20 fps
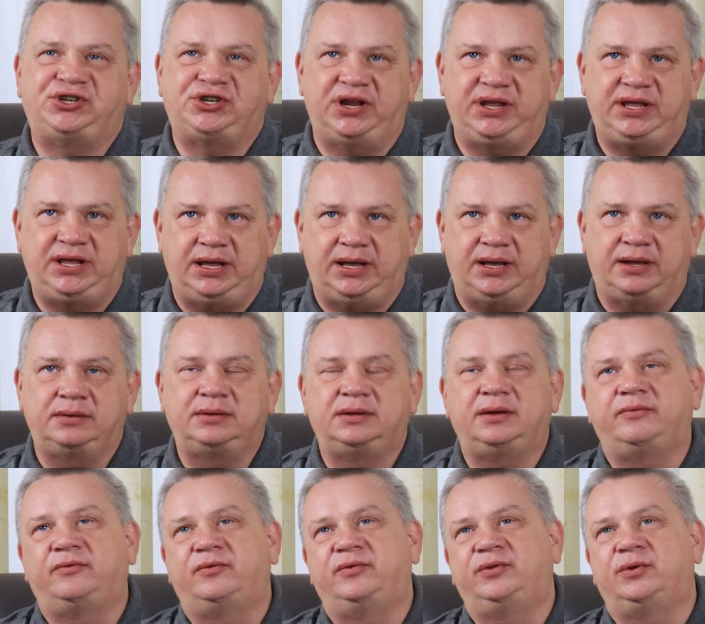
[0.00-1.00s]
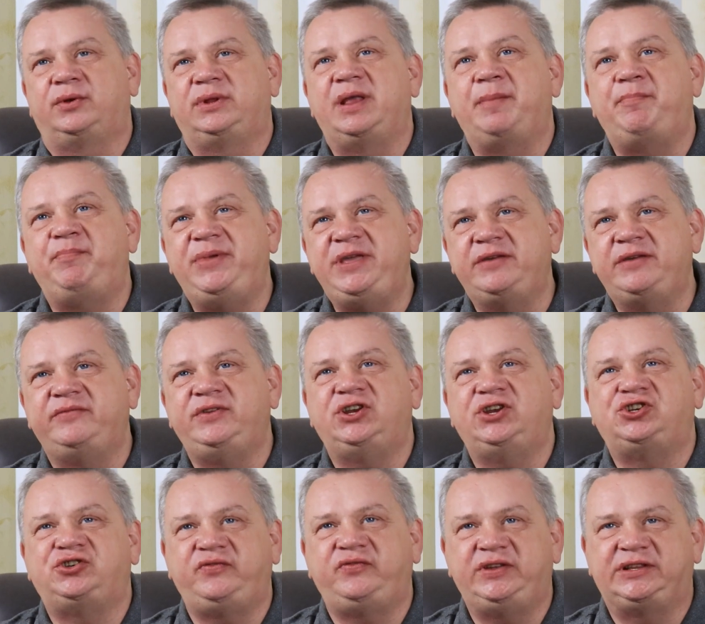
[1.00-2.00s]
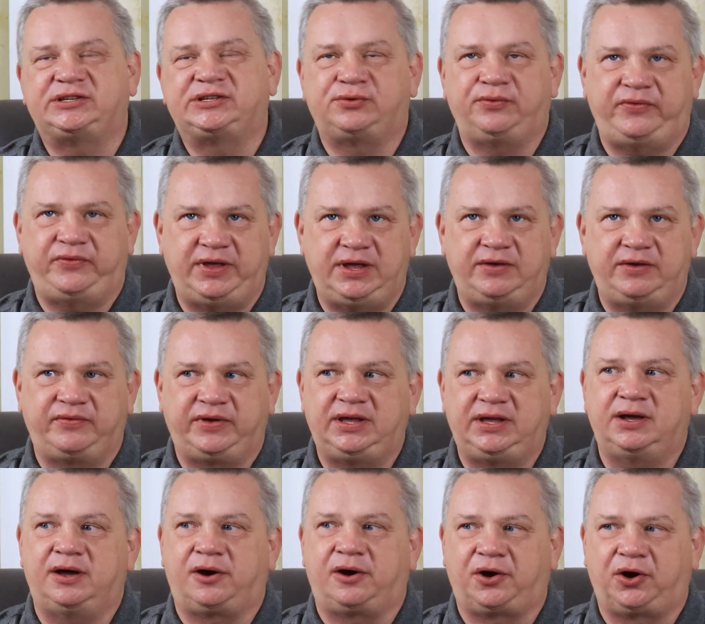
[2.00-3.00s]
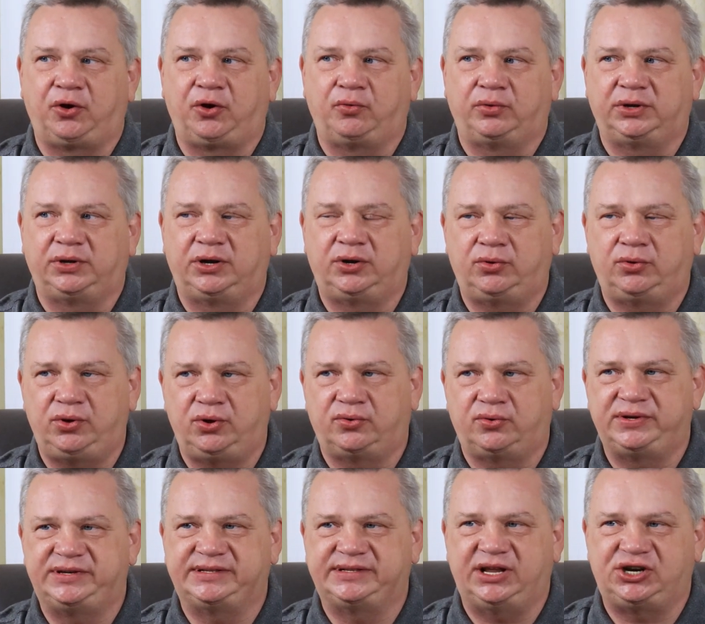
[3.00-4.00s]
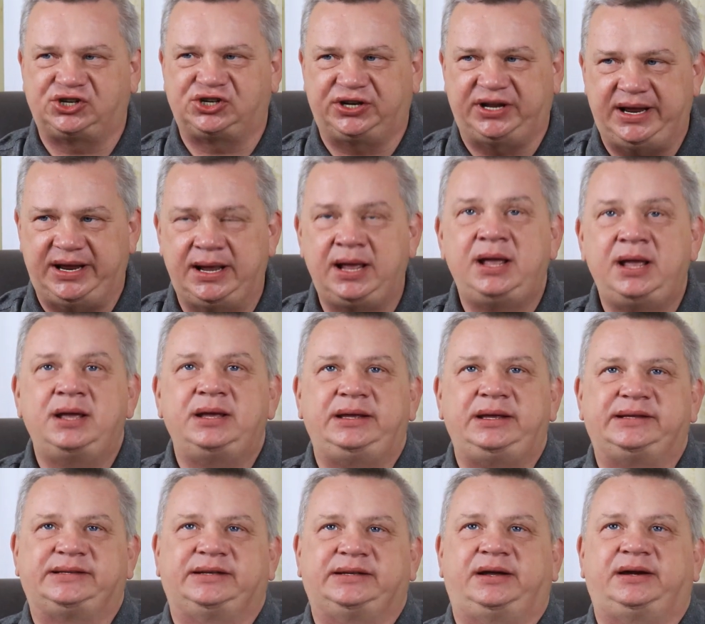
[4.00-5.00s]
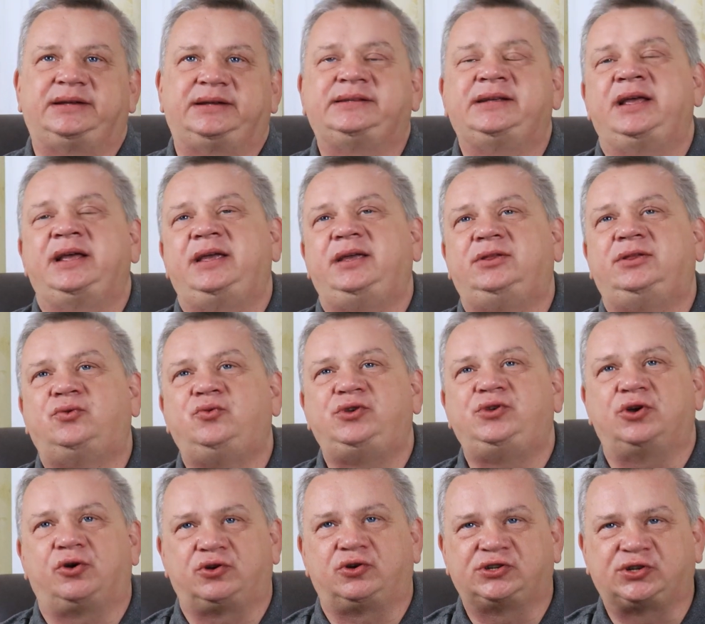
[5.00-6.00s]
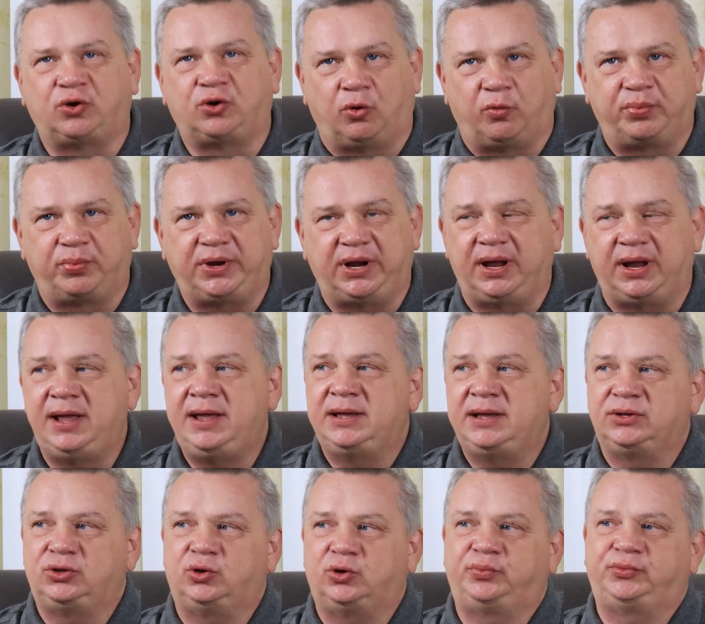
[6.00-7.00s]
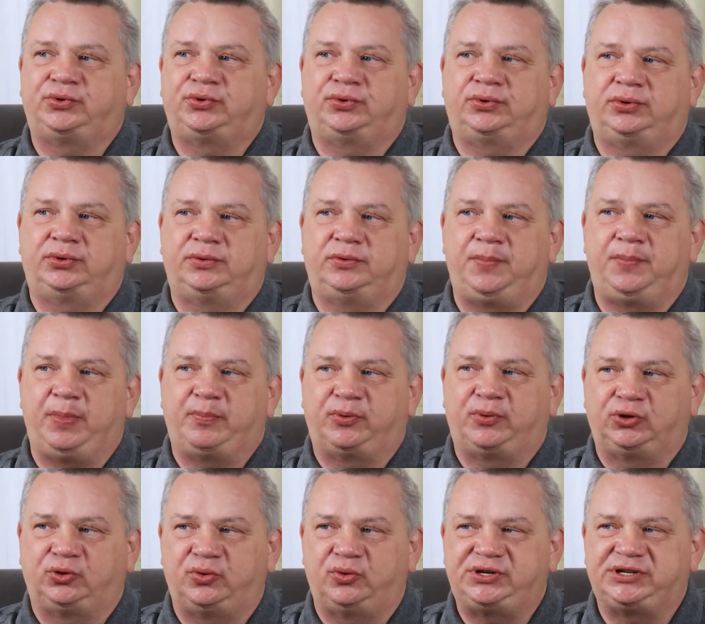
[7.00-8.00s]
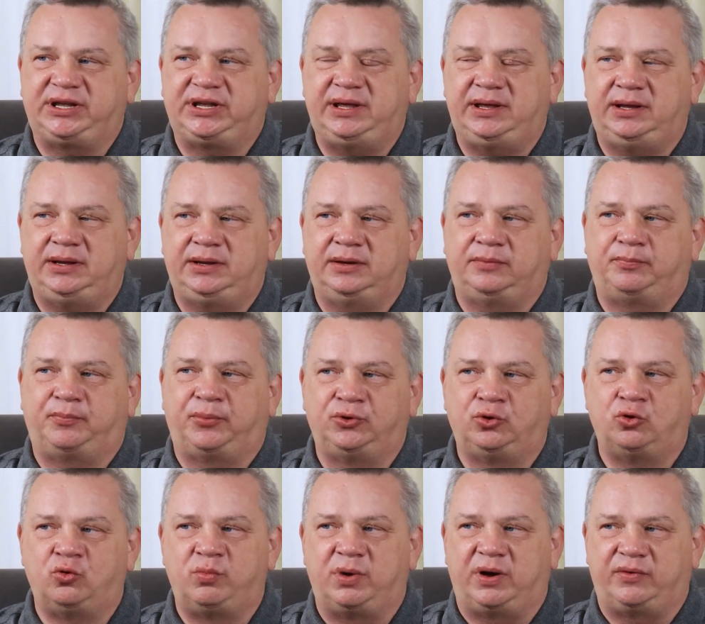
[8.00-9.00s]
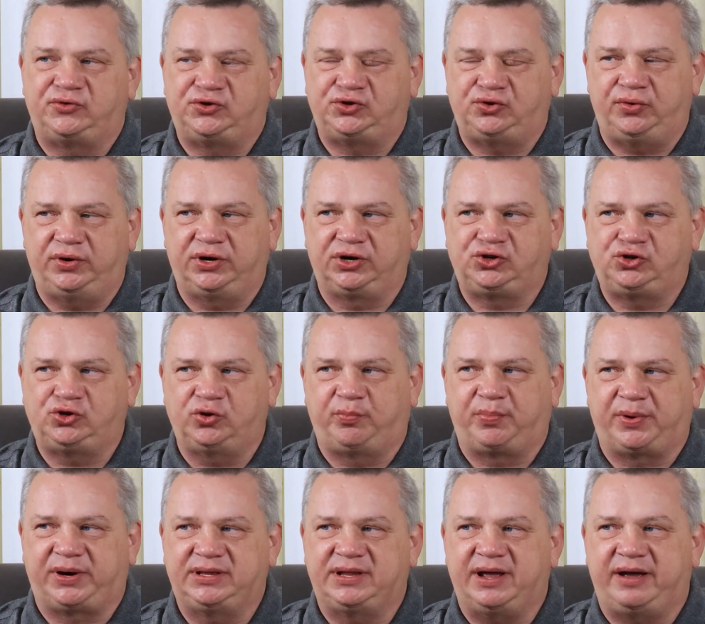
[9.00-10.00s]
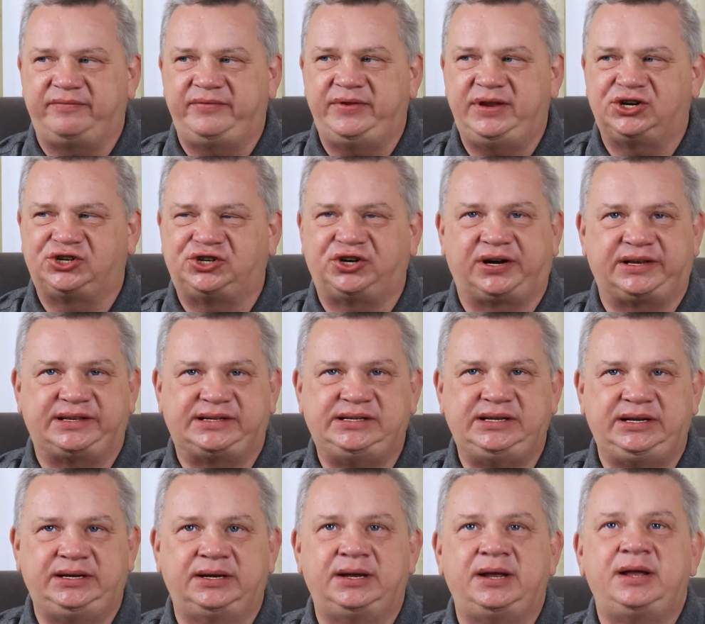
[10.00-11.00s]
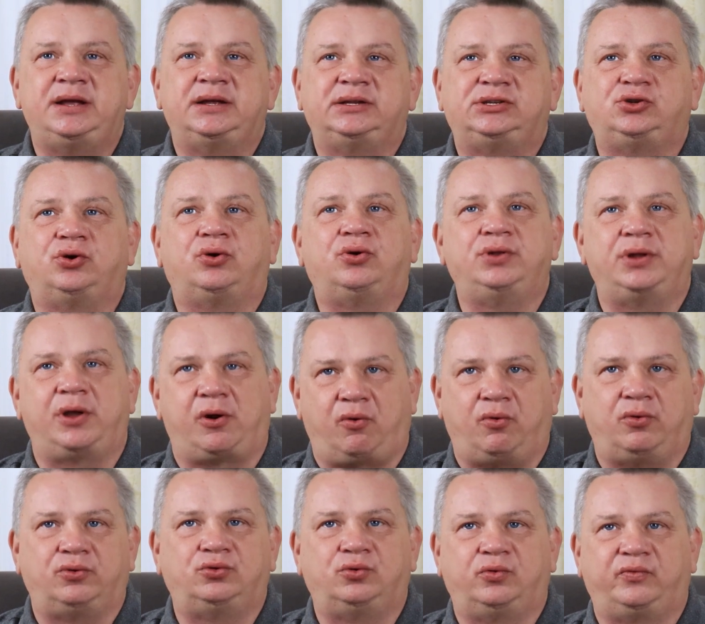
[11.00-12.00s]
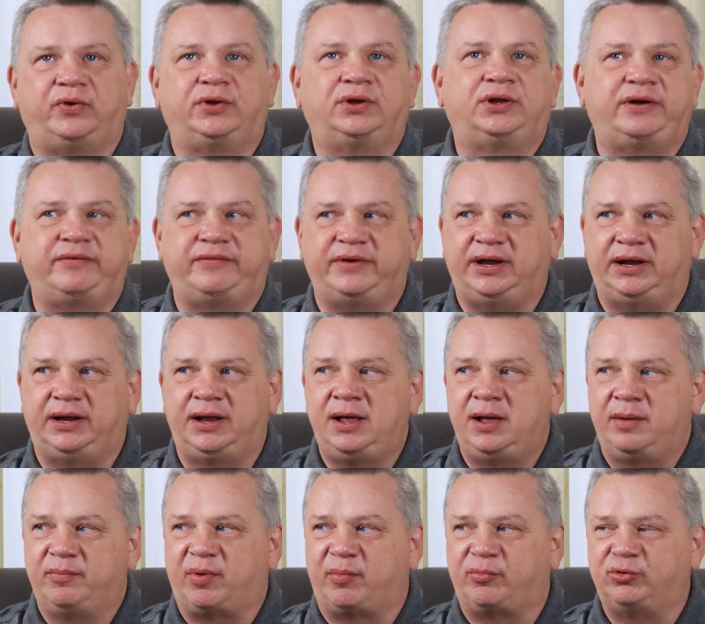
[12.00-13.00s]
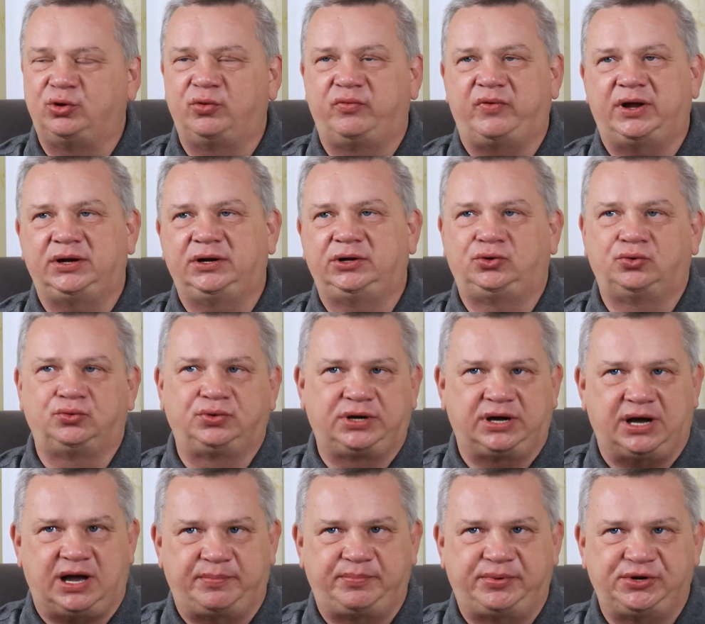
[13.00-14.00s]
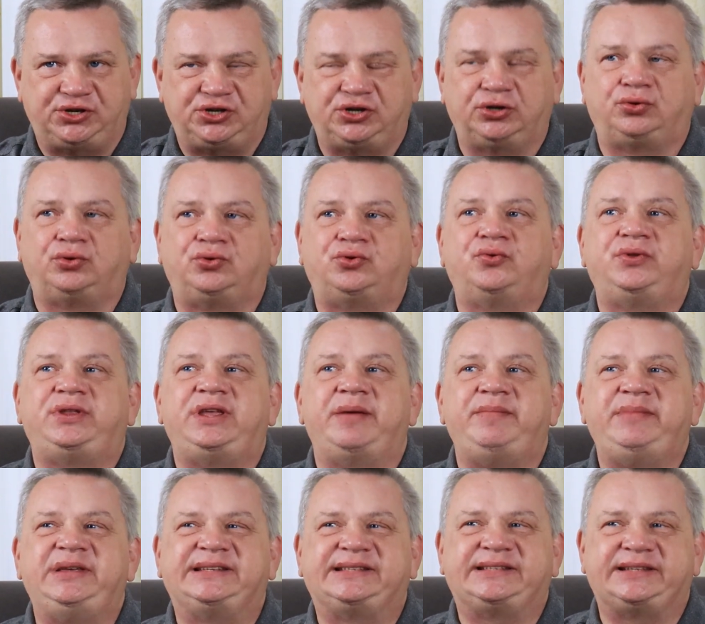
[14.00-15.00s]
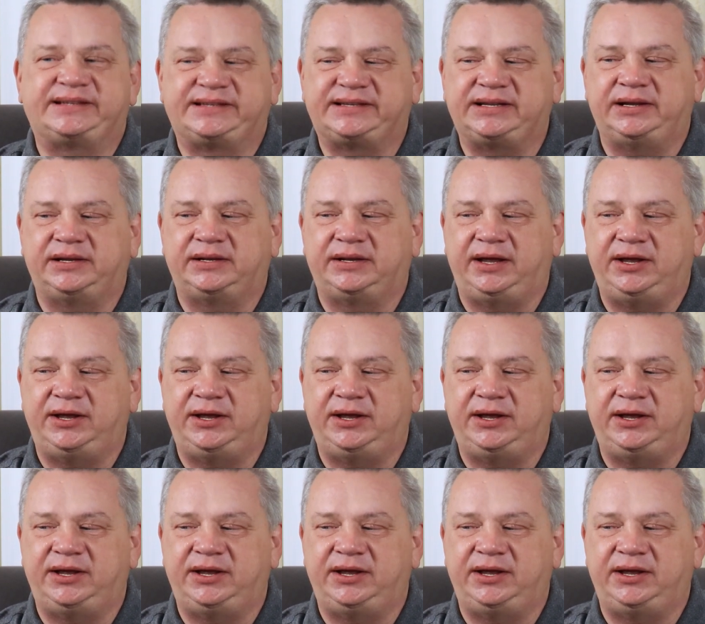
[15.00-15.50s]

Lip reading: and the last is located north of Sofiivka. Archaeologists have found it and are currently excavating. I.e. Potocki thought that if the ancient priests of this people, namely the Magi, build a temple here,